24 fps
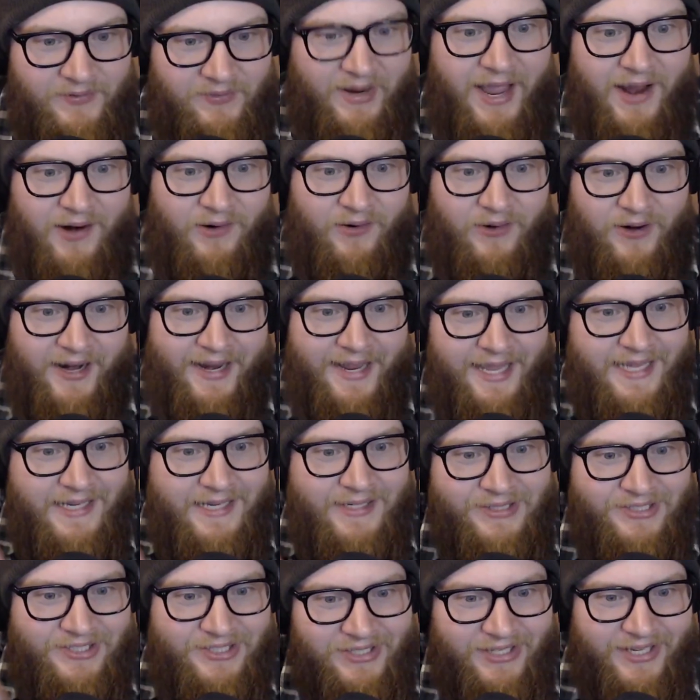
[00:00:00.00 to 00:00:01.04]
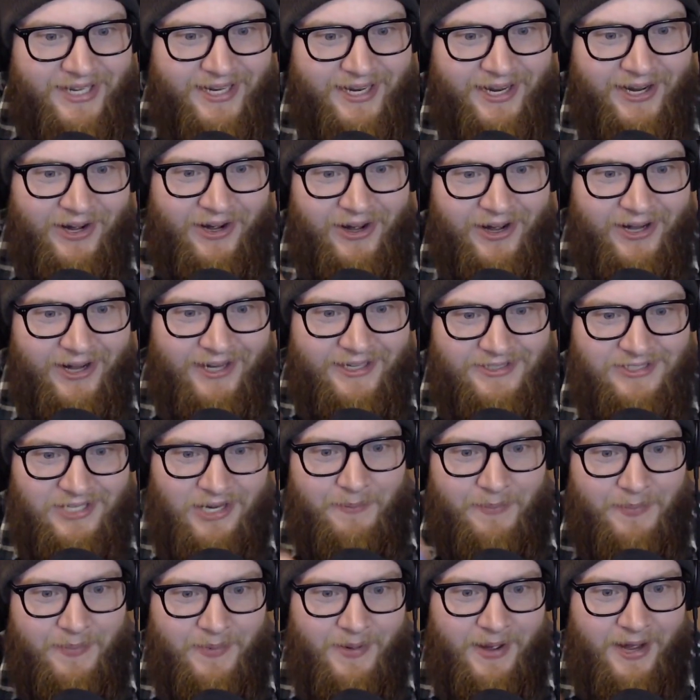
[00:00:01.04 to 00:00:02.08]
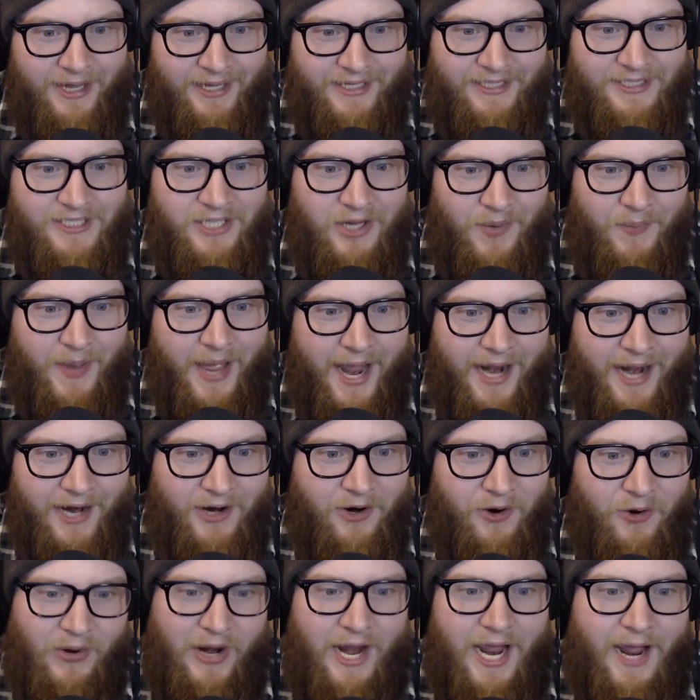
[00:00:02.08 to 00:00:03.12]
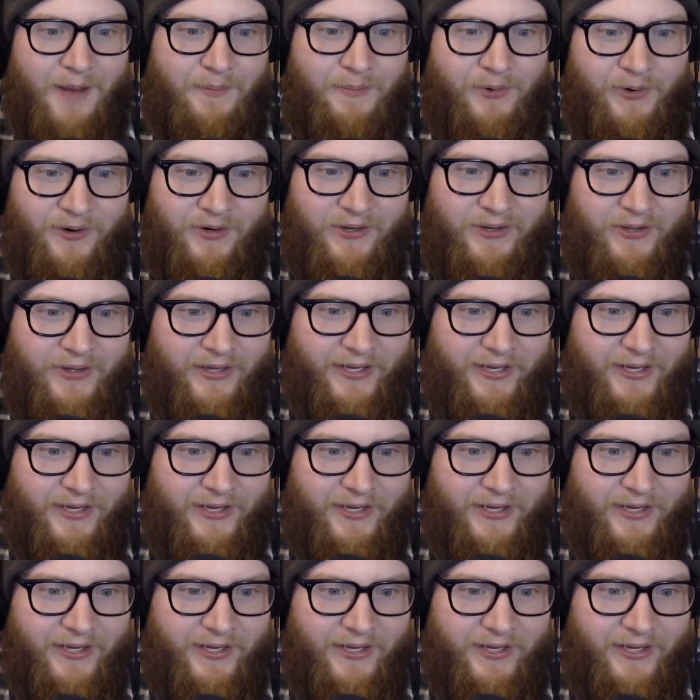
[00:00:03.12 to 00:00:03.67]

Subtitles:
Yeah, right. It's just like a tobacco wrapper,